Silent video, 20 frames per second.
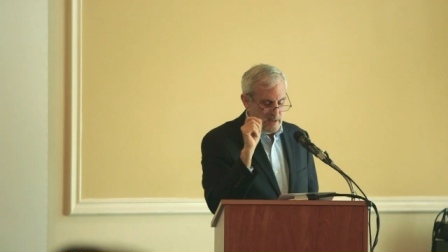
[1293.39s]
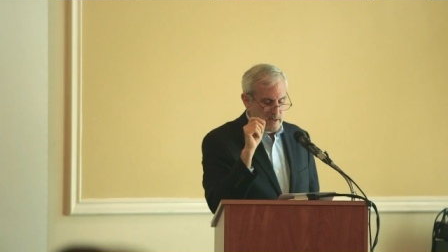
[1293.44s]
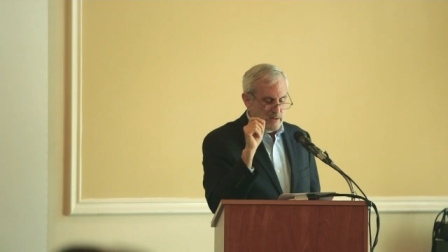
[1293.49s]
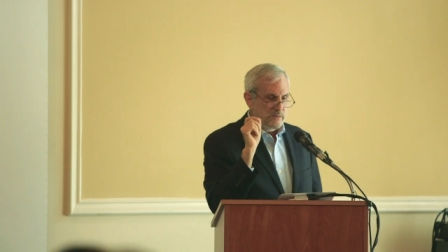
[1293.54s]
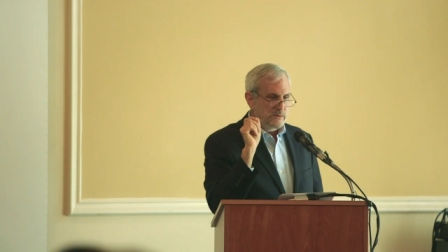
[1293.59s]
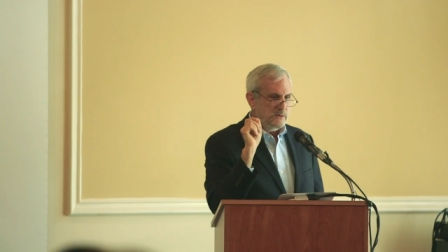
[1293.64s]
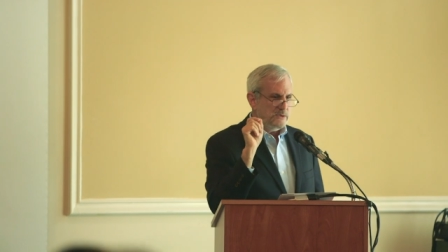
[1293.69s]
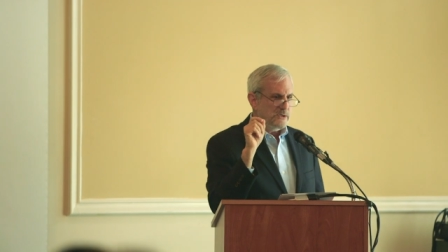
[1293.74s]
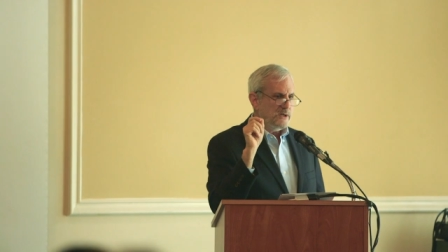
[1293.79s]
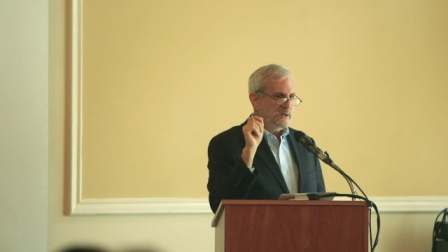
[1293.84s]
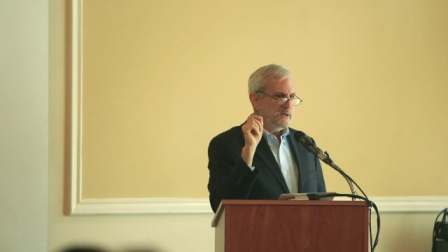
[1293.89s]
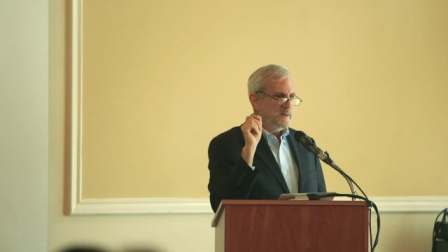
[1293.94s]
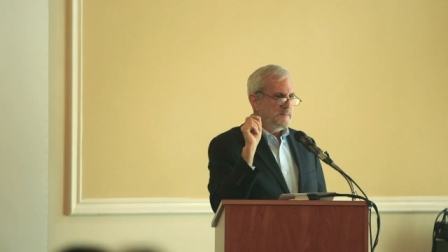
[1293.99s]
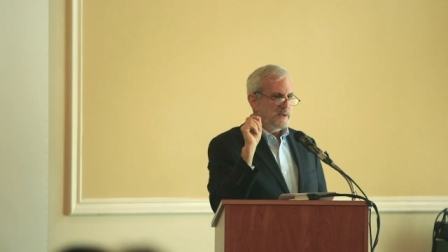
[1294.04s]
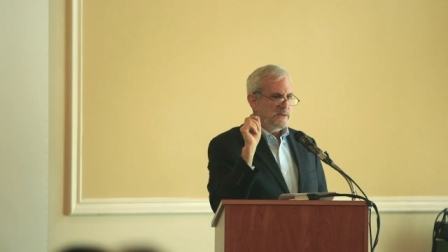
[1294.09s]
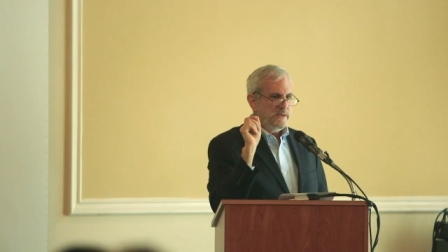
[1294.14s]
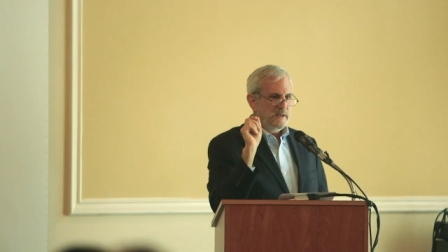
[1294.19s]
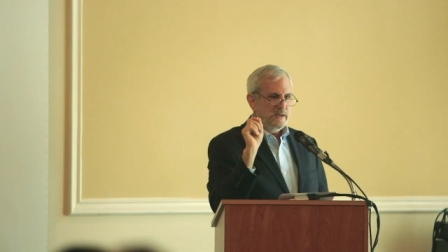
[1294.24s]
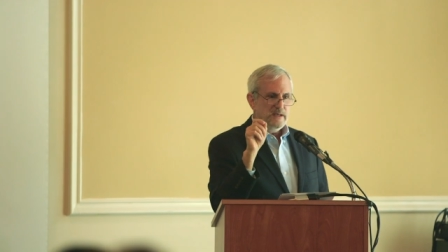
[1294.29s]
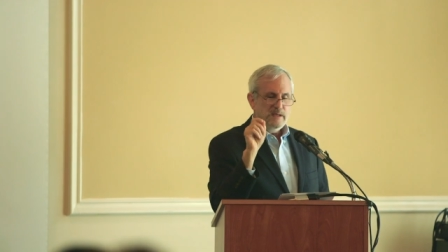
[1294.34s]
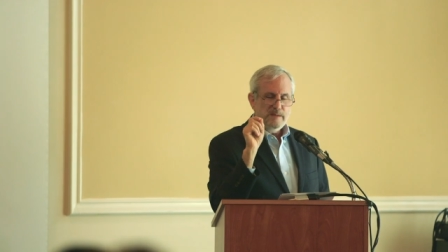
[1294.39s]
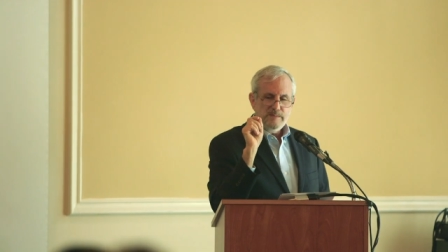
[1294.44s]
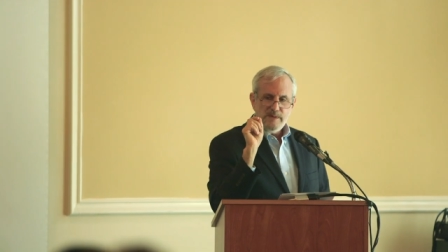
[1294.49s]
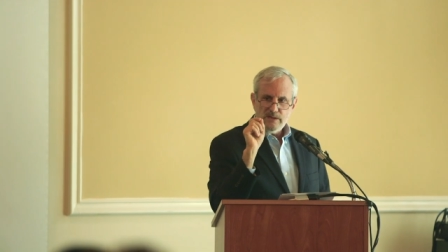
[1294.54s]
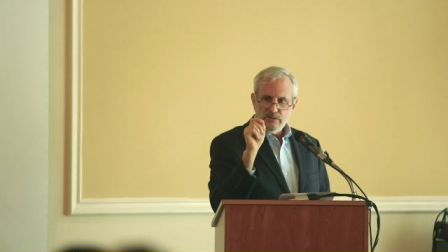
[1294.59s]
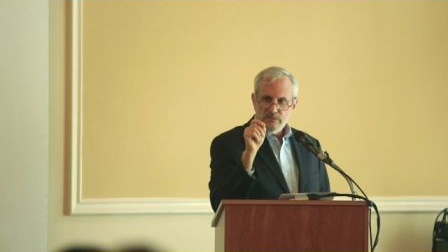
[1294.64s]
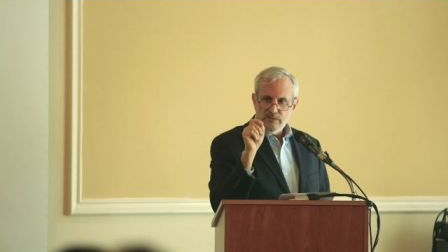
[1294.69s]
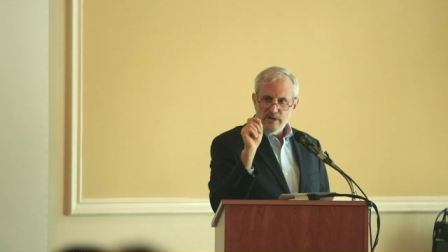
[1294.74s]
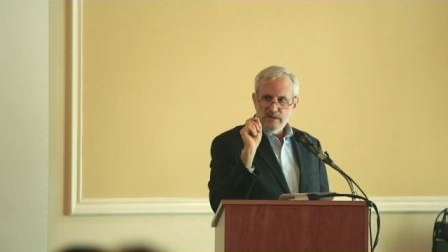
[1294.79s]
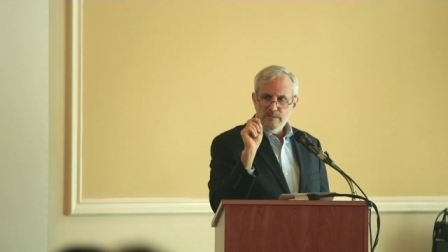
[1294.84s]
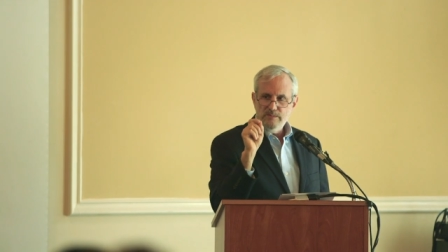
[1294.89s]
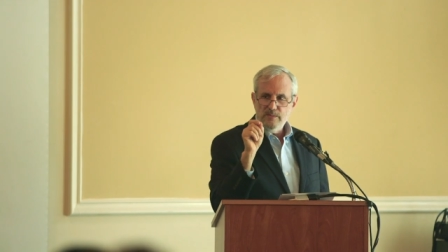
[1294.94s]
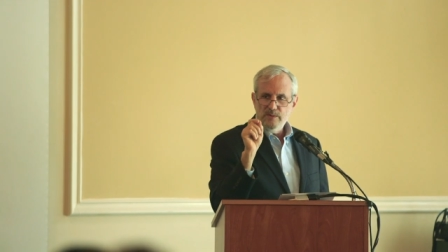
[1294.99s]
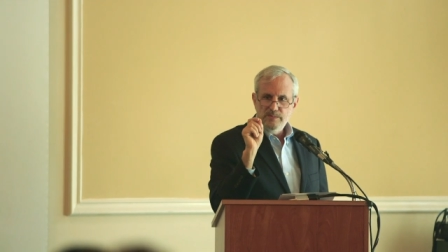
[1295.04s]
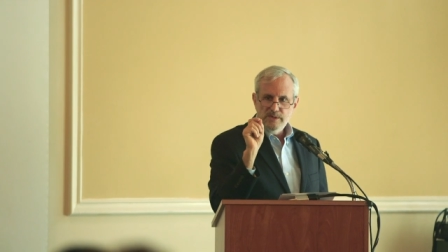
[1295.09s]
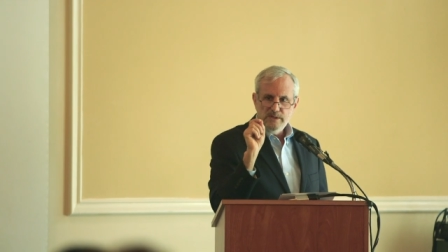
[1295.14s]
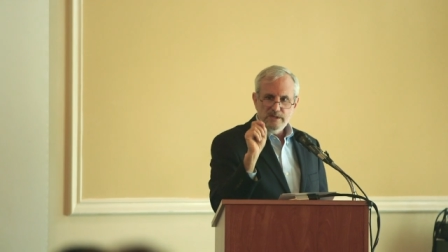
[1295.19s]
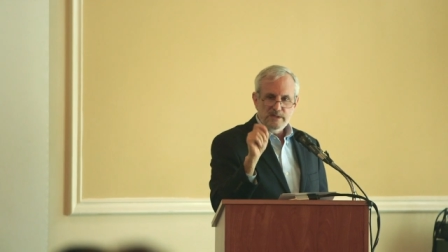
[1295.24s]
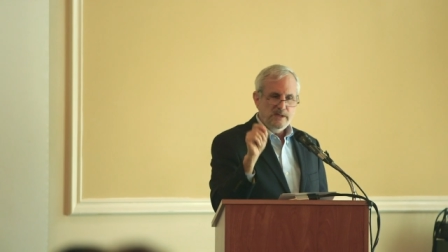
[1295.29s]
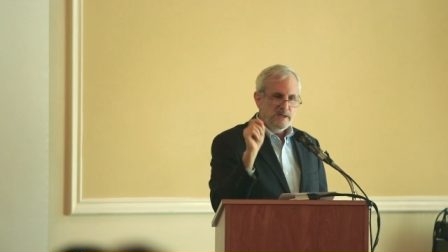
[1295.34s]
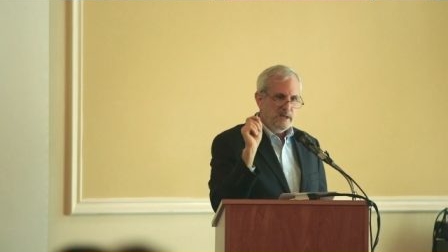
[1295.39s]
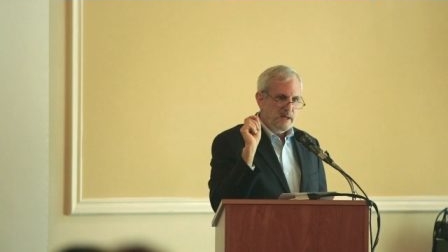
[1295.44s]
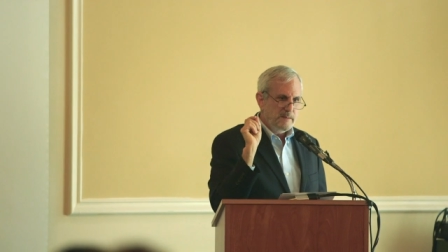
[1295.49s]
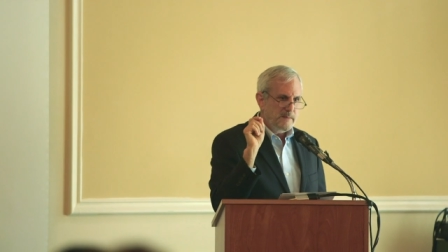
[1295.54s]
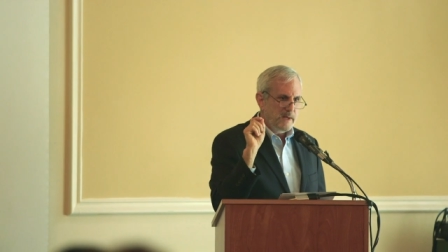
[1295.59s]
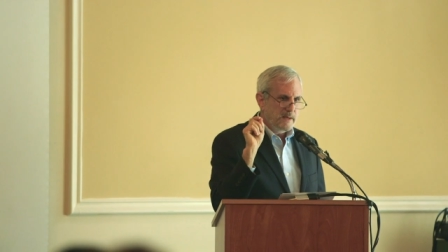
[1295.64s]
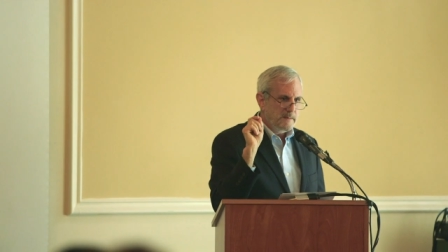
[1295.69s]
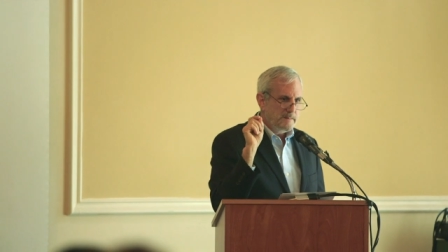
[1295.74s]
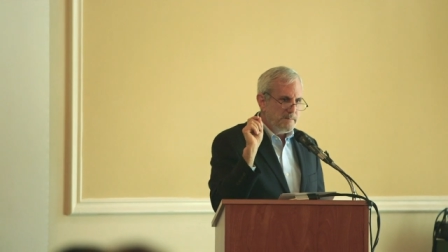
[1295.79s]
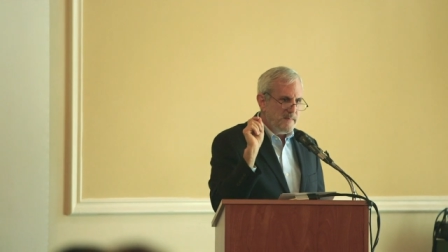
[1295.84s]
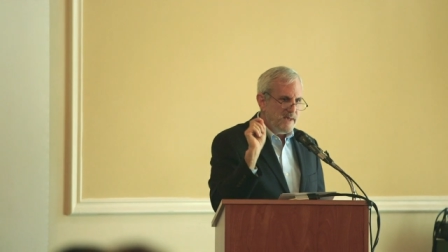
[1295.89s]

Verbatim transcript: I want to talk about thinking about a right of mobility among